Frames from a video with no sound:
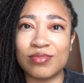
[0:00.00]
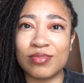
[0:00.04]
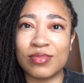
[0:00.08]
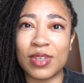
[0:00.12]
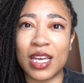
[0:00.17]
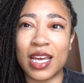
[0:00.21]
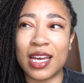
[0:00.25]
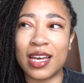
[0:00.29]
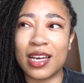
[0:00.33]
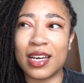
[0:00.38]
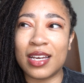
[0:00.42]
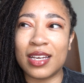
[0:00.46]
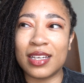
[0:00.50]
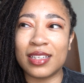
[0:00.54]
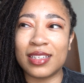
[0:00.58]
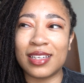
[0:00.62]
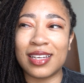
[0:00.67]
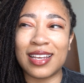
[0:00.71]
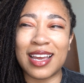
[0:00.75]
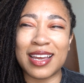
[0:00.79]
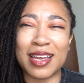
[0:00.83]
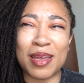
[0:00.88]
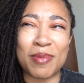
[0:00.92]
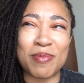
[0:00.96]

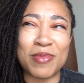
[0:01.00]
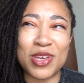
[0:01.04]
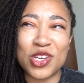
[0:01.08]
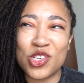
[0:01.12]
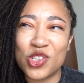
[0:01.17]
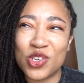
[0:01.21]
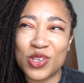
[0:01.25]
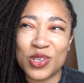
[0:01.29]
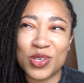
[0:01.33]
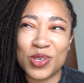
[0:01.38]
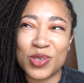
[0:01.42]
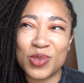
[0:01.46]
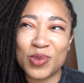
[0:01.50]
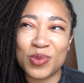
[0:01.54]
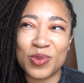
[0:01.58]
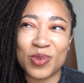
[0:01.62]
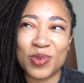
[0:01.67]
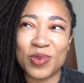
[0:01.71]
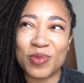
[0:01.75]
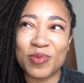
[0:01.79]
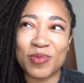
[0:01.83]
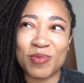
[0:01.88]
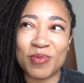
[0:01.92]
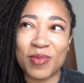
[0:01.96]
a commission.
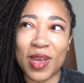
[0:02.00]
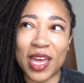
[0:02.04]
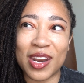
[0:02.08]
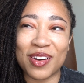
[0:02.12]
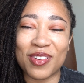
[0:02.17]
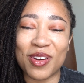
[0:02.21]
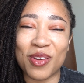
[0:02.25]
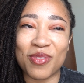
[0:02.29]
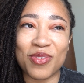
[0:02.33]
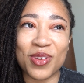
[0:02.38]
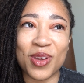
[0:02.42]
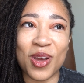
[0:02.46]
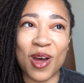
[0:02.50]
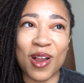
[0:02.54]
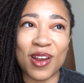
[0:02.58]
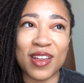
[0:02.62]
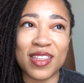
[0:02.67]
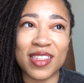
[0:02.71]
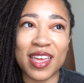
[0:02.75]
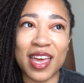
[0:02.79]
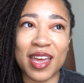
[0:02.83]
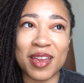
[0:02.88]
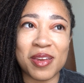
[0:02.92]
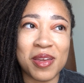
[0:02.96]
I don't know if you call
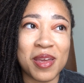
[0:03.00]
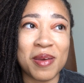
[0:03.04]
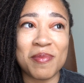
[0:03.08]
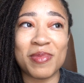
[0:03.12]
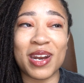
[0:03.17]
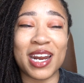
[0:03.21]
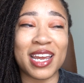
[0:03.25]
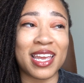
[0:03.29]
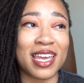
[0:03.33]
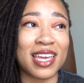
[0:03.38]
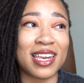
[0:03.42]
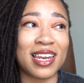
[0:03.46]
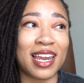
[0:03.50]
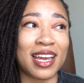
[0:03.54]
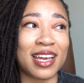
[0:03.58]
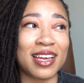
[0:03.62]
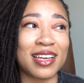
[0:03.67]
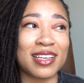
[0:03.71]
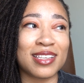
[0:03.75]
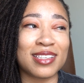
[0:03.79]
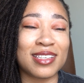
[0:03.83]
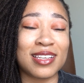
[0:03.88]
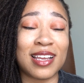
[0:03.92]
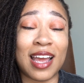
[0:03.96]
it that, but I
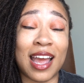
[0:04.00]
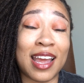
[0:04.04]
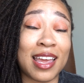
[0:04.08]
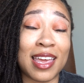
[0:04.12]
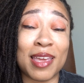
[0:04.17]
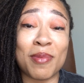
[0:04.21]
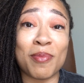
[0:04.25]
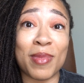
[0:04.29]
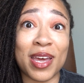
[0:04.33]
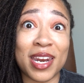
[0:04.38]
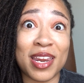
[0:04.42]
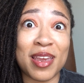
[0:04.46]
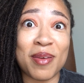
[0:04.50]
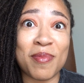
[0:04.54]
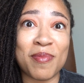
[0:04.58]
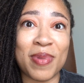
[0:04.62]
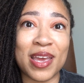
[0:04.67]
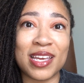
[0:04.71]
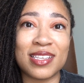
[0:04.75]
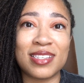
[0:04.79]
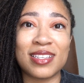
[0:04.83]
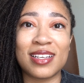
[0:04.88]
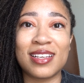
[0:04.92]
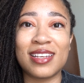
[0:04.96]
get money
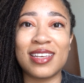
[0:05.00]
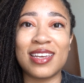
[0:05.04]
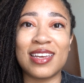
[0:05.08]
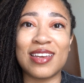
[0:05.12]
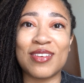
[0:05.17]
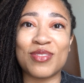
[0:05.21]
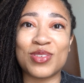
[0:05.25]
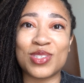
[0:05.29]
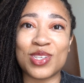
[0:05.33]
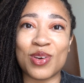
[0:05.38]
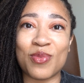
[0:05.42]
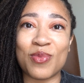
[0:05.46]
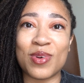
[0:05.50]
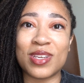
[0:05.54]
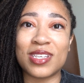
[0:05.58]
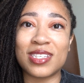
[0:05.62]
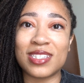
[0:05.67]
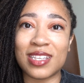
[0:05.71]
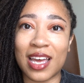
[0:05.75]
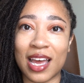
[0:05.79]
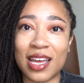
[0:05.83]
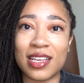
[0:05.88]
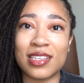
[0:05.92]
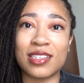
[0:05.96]
basically if someone
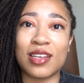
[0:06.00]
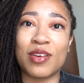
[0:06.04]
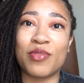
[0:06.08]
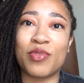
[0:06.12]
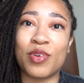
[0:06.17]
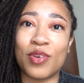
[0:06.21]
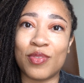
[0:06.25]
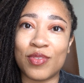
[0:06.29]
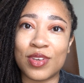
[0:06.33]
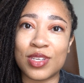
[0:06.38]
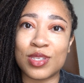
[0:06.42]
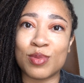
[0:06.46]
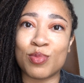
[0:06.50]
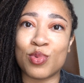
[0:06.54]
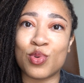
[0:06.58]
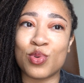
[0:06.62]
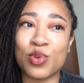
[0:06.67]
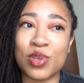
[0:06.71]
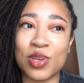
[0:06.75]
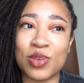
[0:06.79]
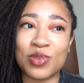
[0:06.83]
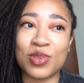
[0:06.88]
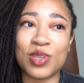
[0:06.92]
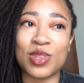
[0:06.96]
signs up for Visible
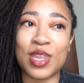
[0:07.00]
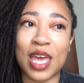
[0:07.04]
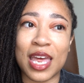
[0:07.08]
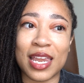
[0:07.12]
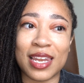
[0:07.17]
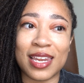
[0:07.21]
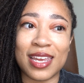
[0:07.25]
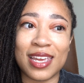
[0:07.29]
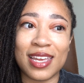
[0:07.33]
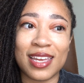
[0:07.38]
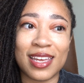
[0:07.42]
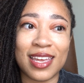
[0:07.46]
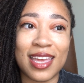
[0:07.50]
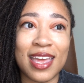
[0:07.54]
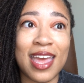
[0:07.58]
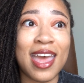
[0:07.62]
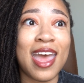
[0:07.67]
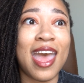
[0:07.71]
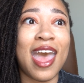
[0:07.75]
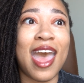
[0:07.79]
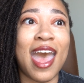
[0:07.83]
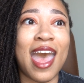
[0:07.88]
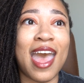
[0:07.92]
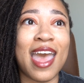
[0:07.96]
using that link.
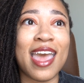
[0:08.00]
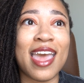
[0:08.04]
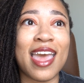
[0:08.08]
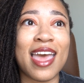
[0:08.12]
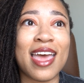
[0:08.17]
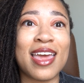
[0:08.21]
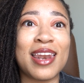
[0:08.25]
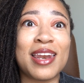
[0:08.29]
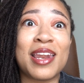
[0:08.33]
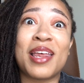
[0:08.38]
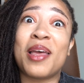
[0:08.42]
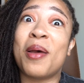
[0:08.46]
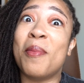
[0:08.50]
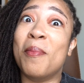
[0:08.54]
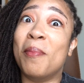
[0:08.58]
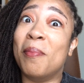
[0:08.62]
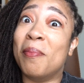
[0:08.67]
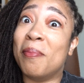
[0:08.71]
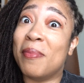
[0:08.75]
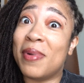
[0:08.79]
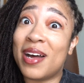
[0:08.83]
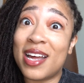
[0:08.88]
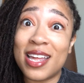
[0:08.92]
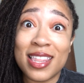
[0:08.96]
And
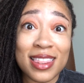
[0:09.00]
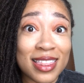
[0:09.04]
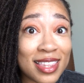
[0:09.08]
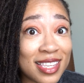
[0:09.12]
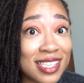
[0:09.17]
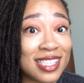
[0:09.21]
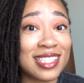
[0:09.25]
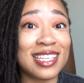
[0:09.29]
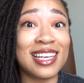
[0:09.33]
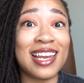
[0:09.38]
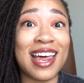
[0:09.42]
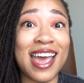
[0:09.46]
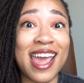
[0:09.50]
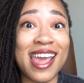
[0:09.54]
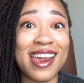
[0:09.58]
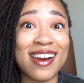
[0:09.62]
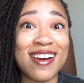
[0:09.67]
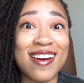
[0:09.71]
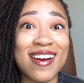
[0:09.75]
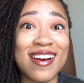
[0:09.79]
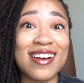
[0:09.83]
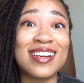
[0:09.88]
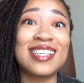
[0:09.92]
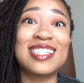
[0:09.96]
months
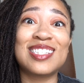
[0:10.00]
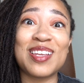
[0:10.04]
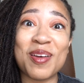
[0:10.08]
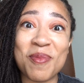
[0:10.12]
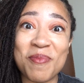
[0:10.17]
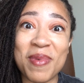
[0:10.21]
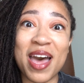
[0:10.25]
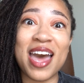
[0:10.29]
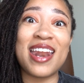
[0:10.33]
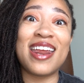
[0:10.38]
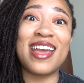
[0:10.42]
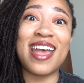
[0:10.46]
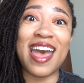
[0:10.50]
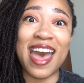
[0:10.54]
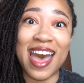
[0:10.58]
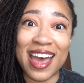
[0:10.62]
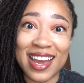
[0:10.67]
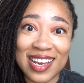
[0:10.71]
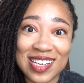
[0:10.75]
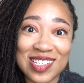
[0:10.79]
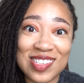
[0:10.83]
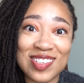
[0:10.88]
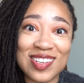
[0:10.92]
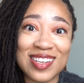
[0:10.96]
later, somebody
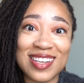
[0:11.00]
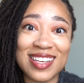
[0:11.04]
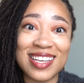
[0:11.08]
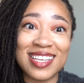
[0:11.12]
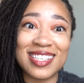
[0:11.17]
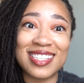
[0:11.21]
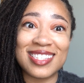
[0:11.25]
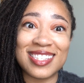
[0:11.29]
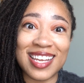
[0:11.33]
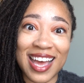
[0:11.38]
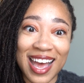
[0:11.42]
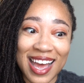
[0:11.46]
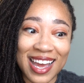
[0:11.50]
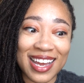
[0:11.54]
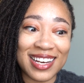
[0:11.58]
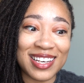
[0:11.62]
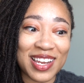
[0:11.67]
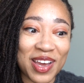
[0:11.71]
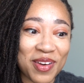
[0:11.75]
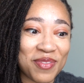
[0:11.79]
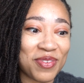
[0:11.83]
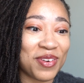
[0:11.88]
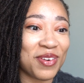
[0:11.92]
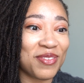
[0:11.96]
actually signed
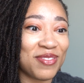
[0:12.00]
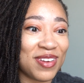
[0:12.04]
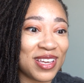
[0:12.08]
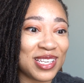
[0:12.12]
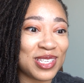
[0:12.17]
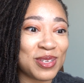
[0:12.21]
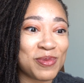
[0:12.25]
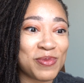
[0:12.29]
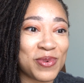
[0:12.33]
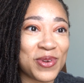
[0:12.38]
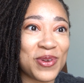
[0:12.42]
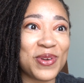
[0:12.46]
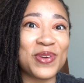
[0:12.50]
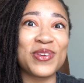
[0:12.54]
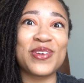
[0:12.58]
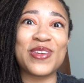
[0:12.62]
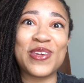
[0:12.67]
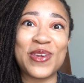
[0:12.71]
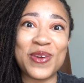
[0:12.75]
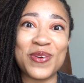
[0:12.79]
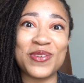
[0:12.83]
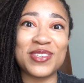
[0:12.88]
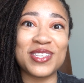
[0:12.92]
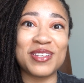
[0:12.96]
up for Visible
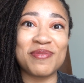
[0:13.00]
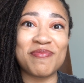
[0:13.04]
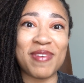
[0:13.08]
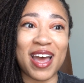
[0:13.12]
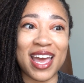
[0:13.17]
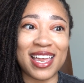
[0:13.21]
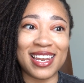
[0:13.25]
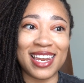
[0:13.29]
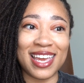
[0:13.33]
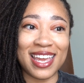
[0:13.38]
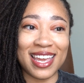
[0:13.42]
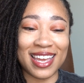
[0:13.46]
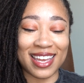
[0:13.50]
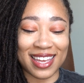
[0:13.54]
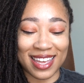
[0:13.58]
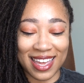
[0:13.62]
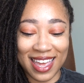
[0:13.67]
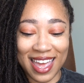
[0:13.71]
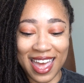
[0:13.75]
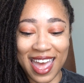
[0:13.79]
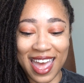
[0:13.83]
using my link.